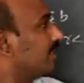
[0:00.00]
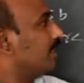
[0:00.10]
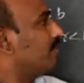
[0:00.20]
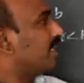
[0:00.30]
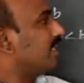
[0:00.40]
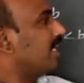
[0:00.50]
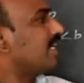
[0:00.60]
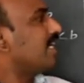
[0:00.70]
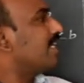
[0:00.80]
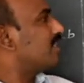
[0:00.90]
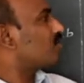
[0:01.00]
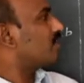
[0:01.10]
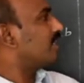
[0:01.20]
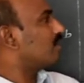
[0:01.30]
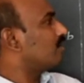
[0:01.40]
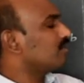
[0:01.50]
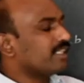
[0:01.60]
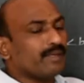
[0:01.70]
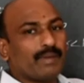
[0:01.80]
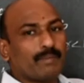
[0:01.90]
Then we can write a square equal to
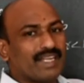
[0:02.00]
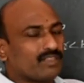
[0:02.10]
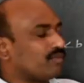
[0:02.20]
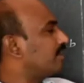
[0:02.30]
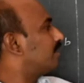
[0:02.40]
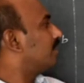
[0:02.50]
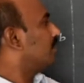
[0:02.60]
3p plus 1.